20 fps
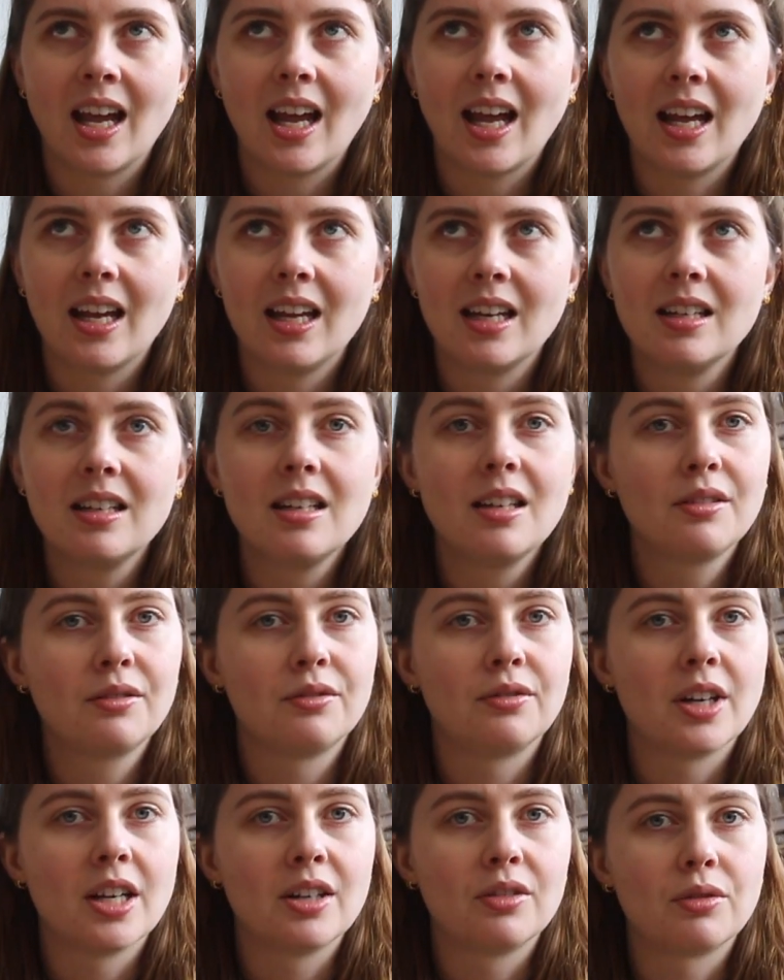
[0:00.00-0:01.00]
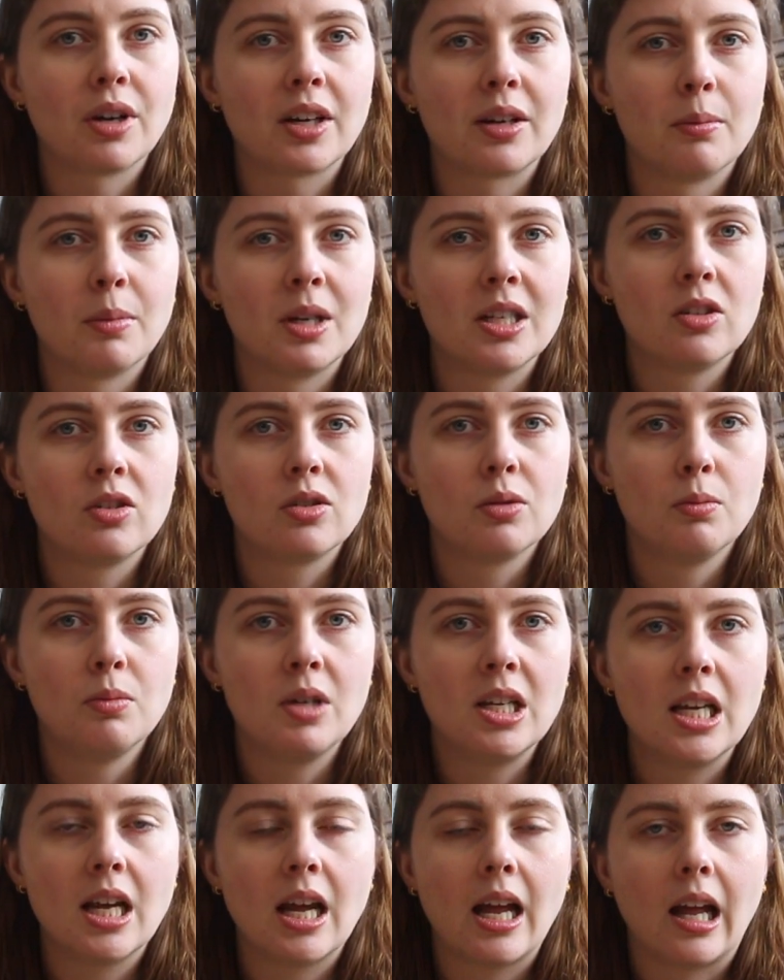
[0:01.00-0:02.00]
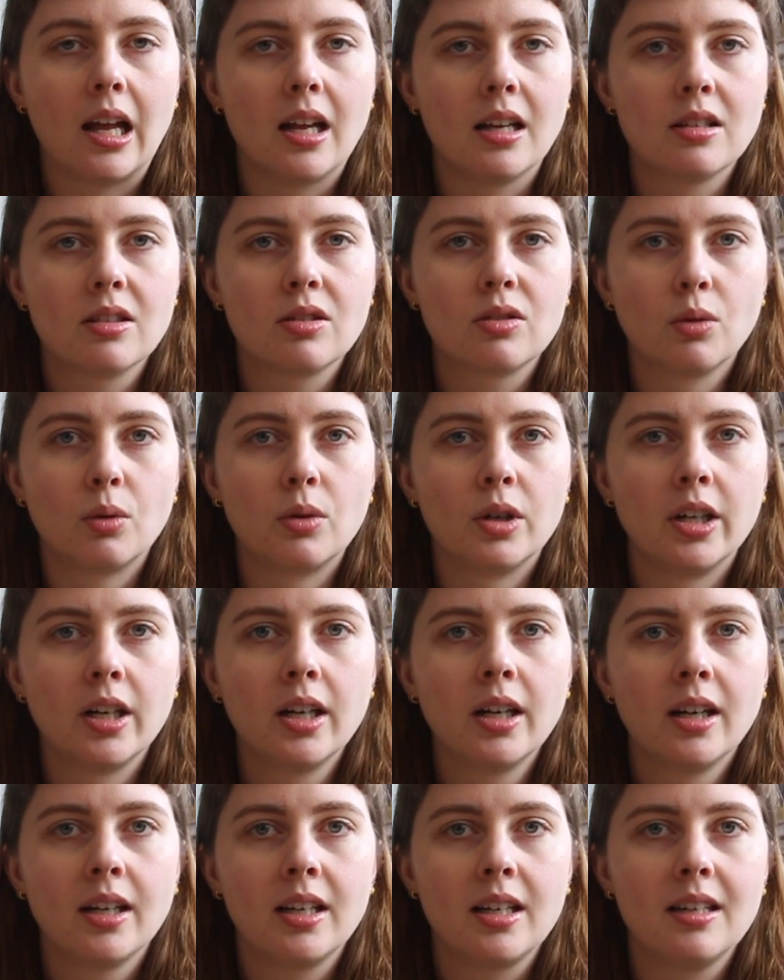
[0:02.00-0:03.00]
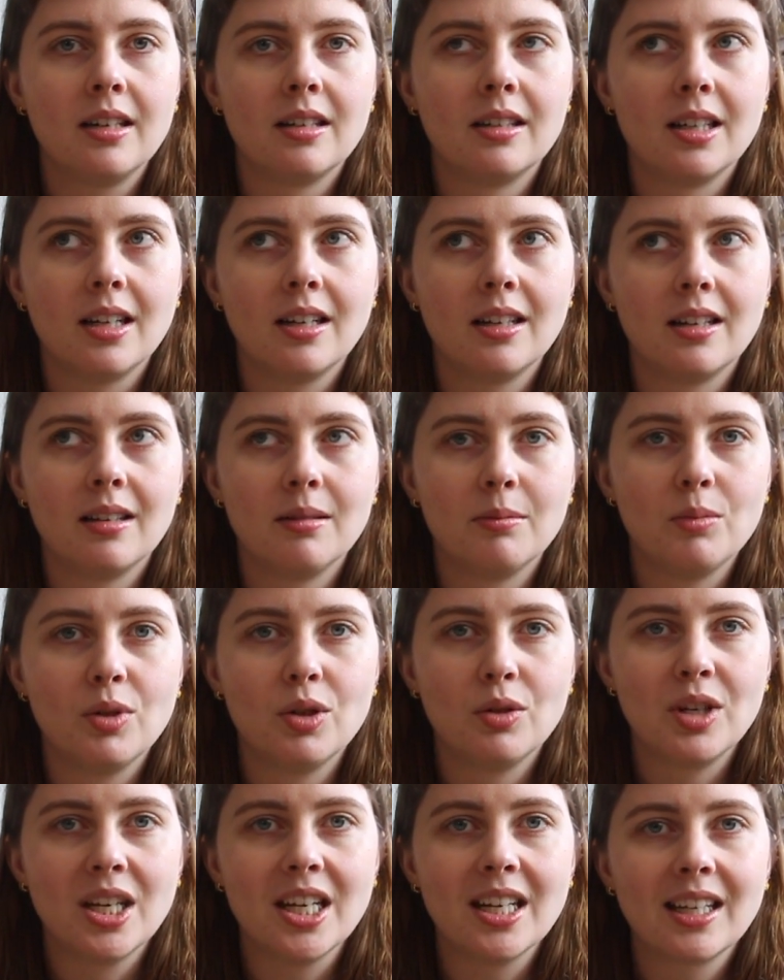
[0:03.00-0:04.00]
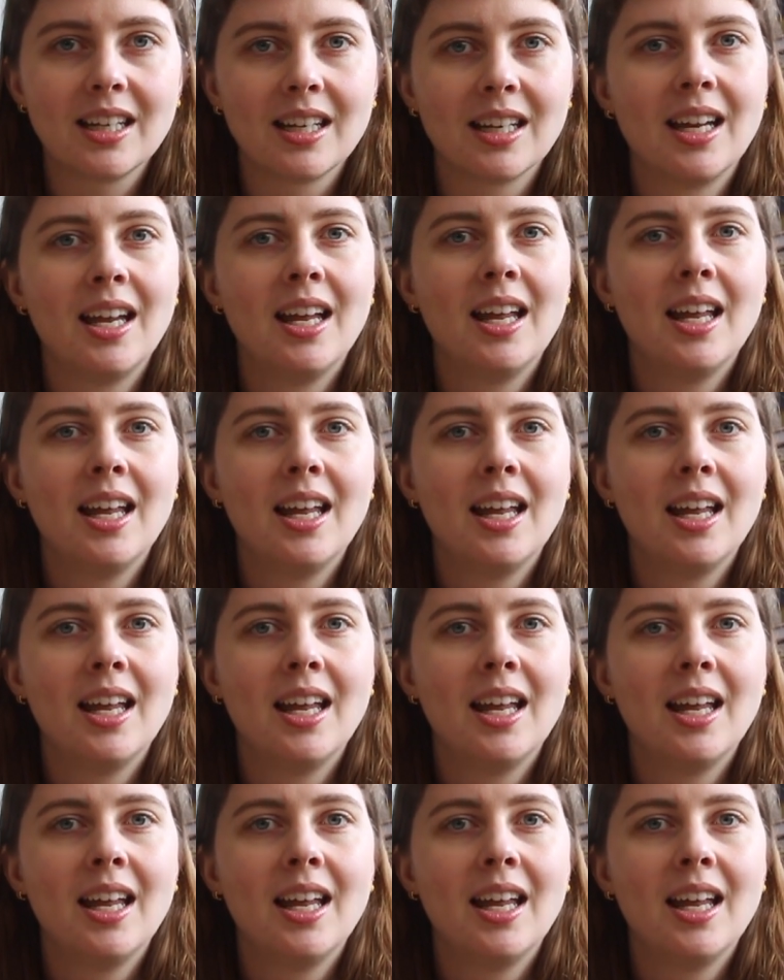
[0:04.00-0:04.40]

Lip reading: A knitting friend recommended to me a store here in Munich